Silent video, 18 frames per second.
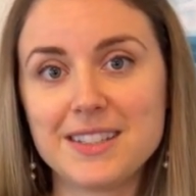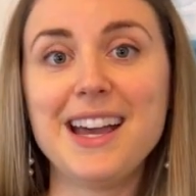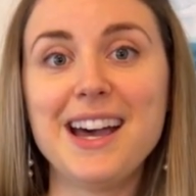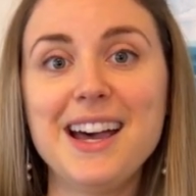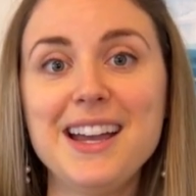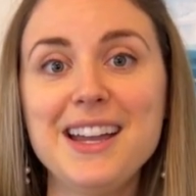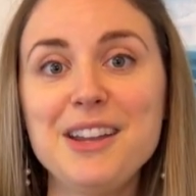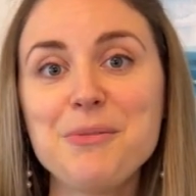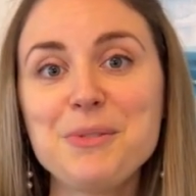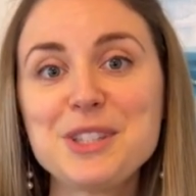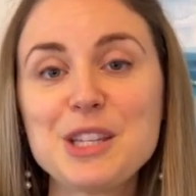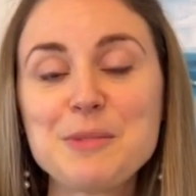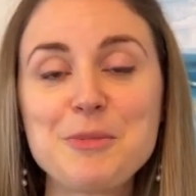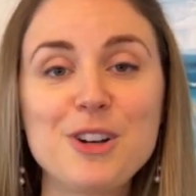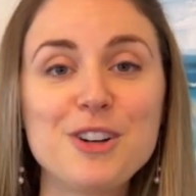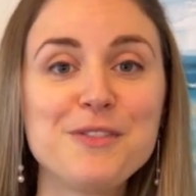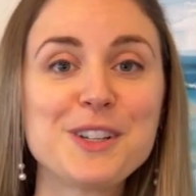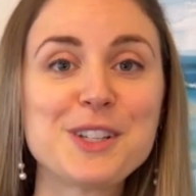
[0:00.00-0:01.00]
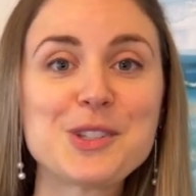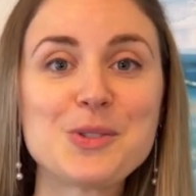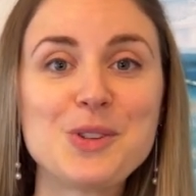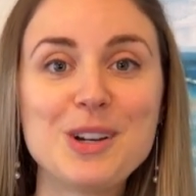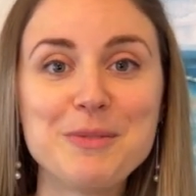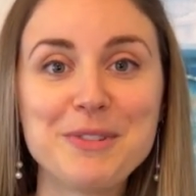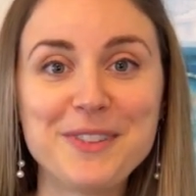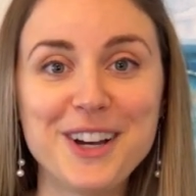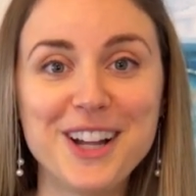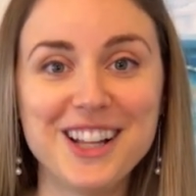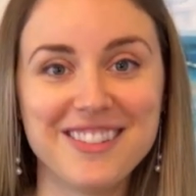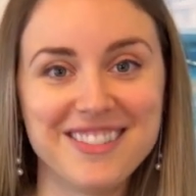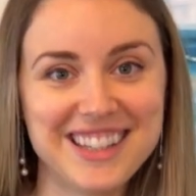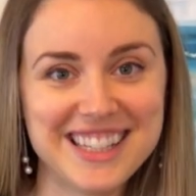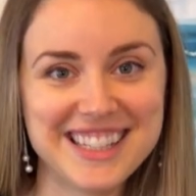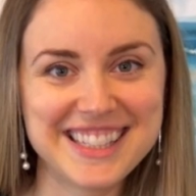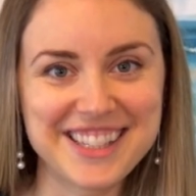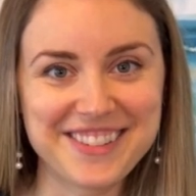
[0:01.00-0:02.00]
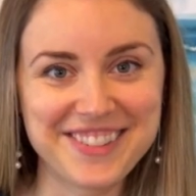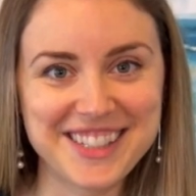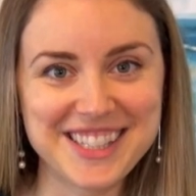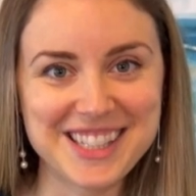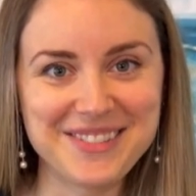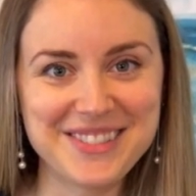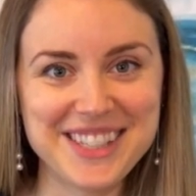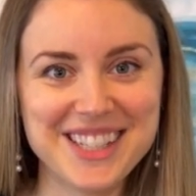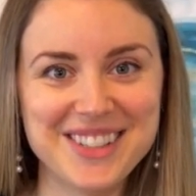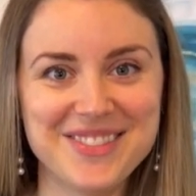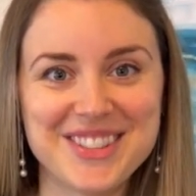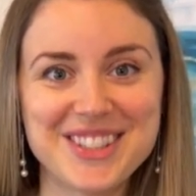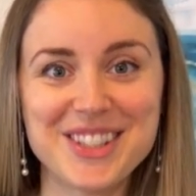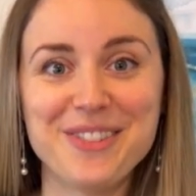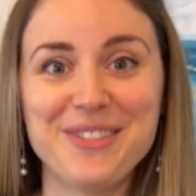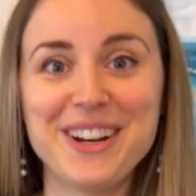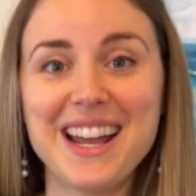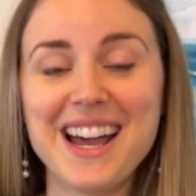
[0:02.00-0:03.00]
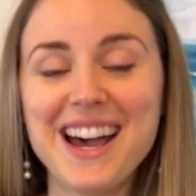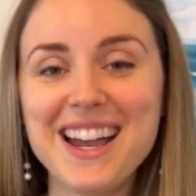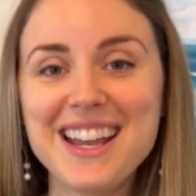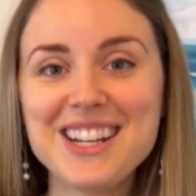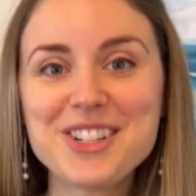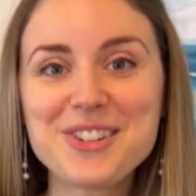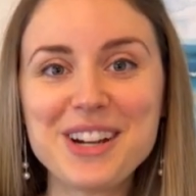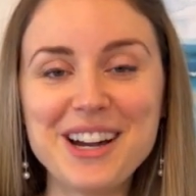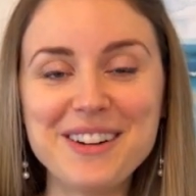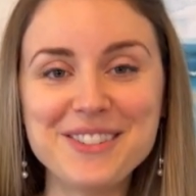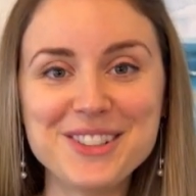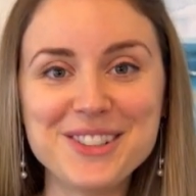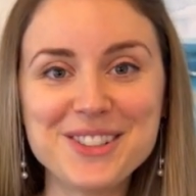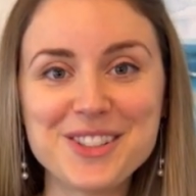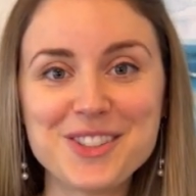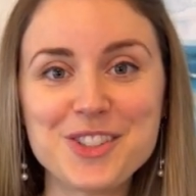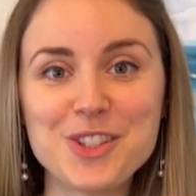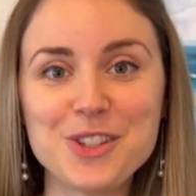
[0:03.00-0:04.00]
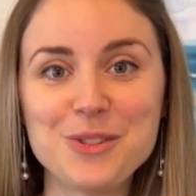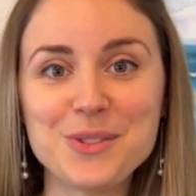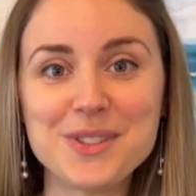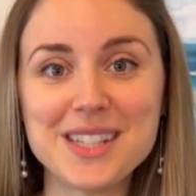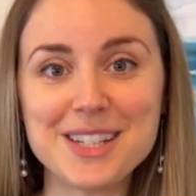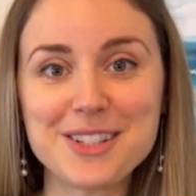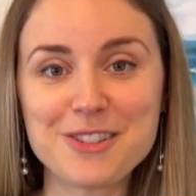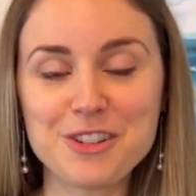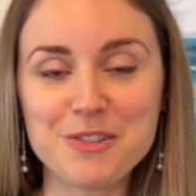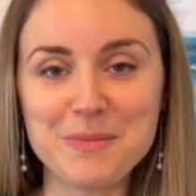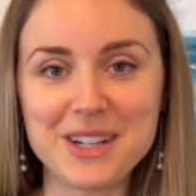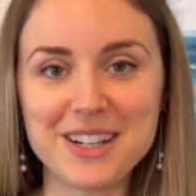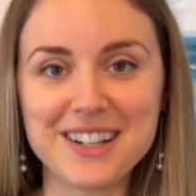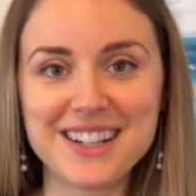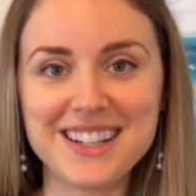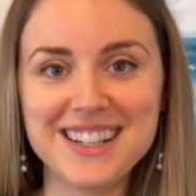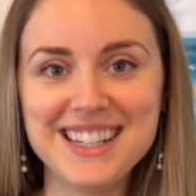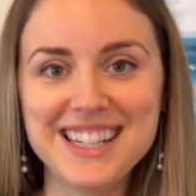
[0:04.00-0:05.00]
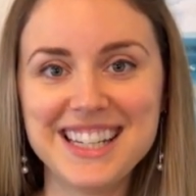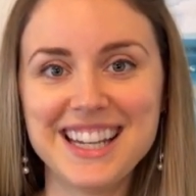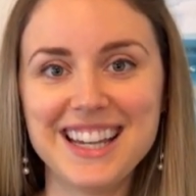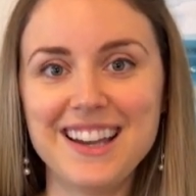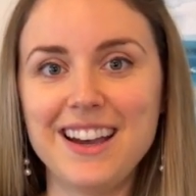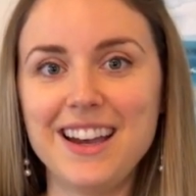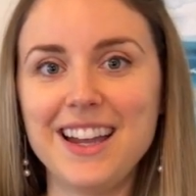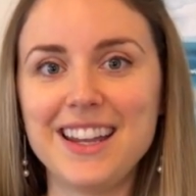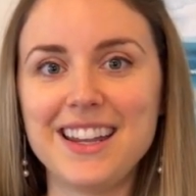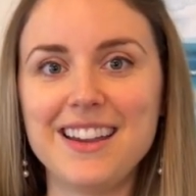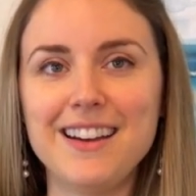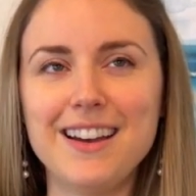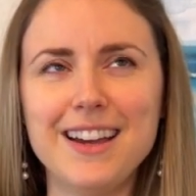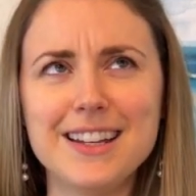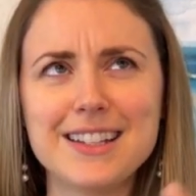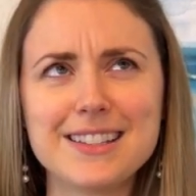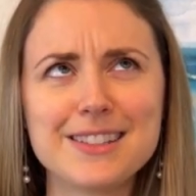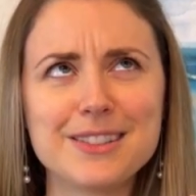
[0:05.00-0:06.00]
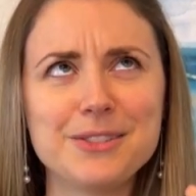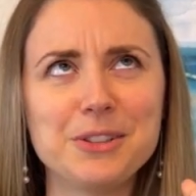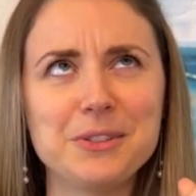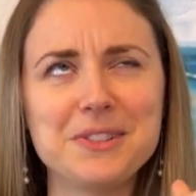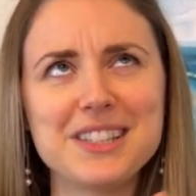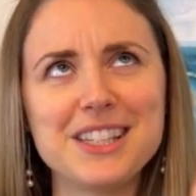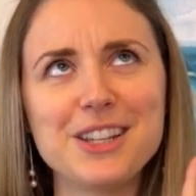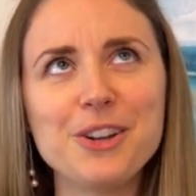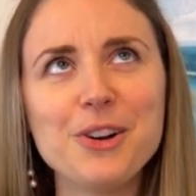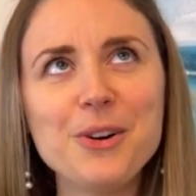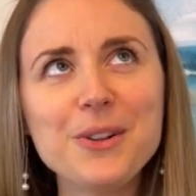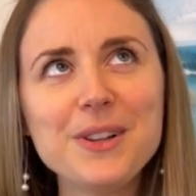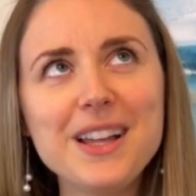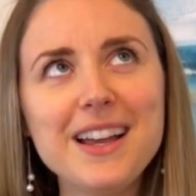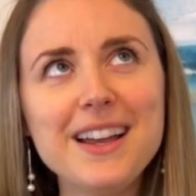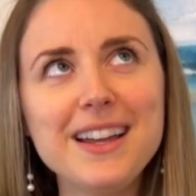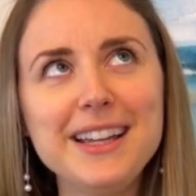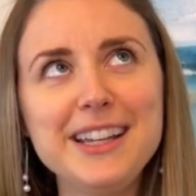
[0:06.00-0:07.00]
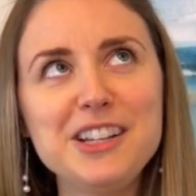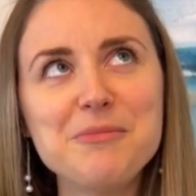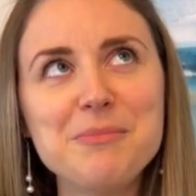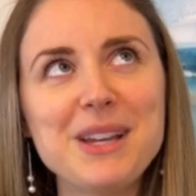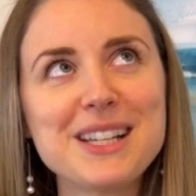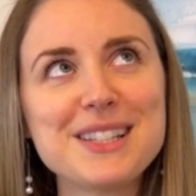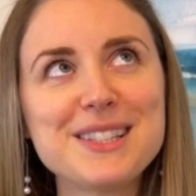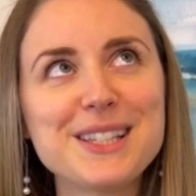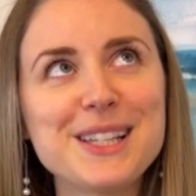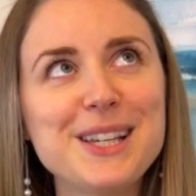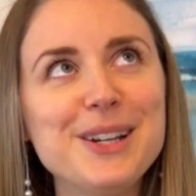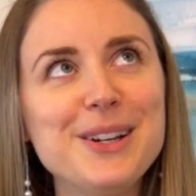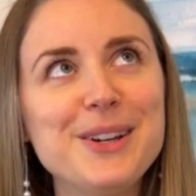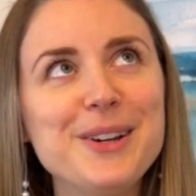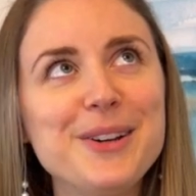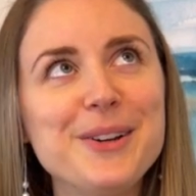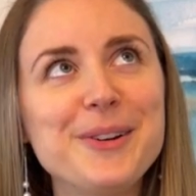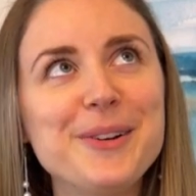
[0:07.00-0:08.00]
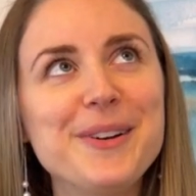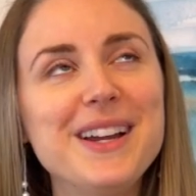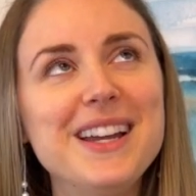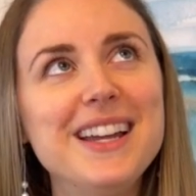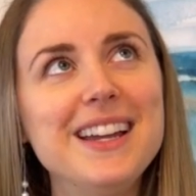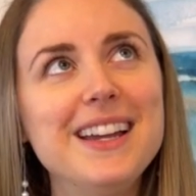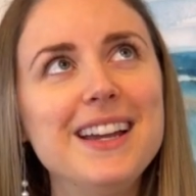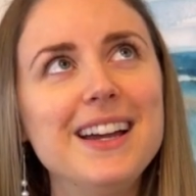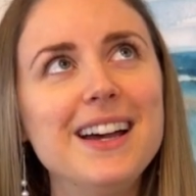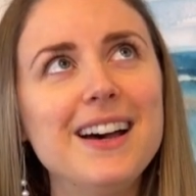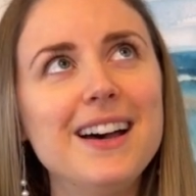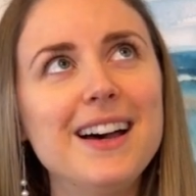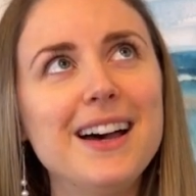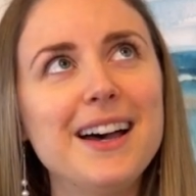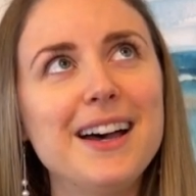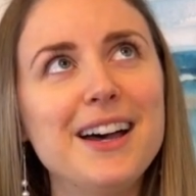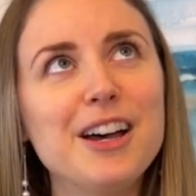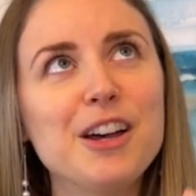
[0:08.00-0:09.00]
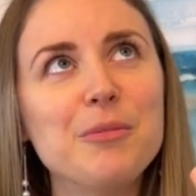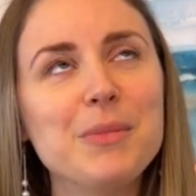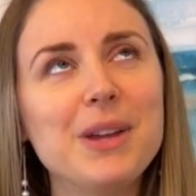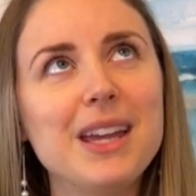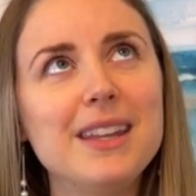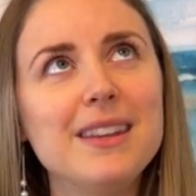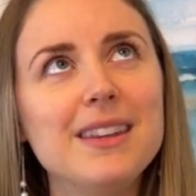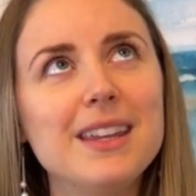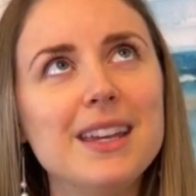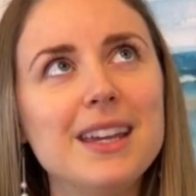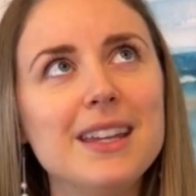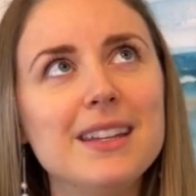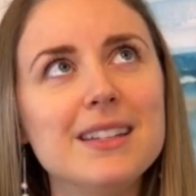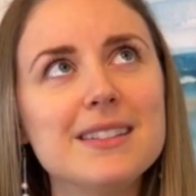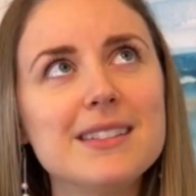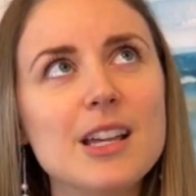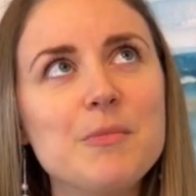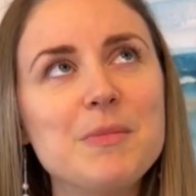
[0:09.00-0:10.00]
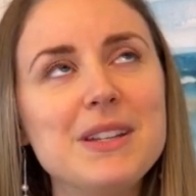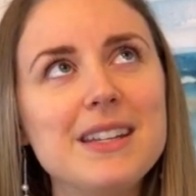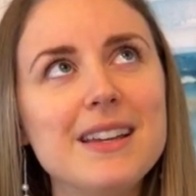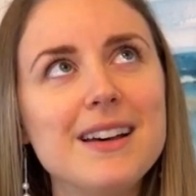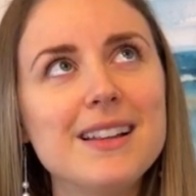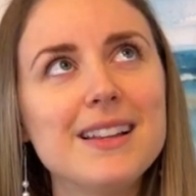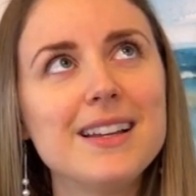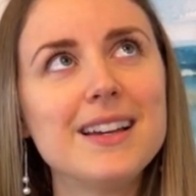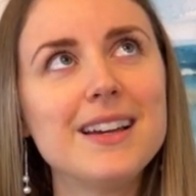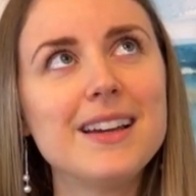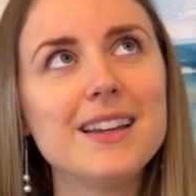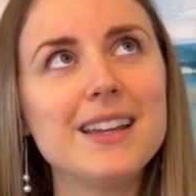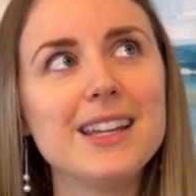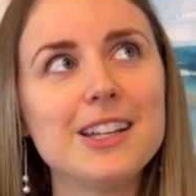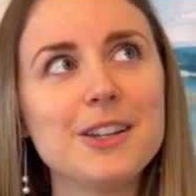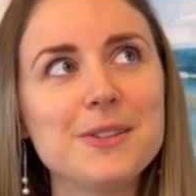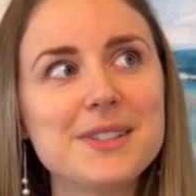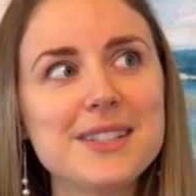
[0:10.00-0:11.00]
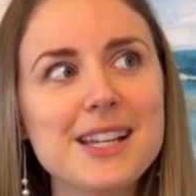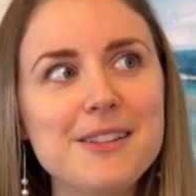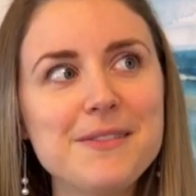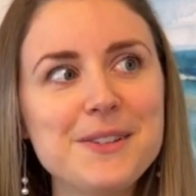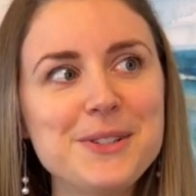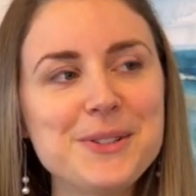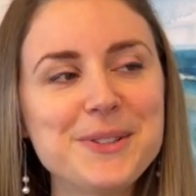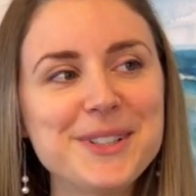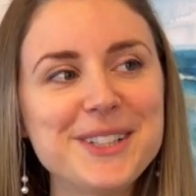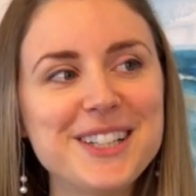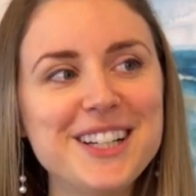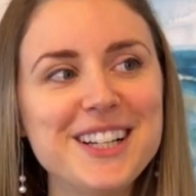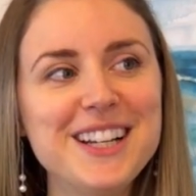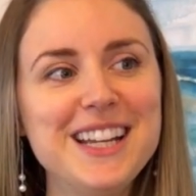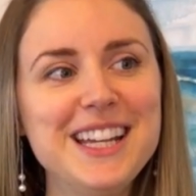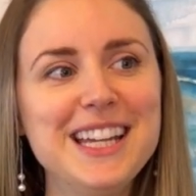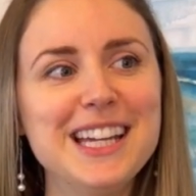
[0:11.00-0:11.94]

I was the perfect storm of all of these different symptoms. So when I traveled to Central America, I got, E. coli in Mexico, and then salmonella in El Salvador.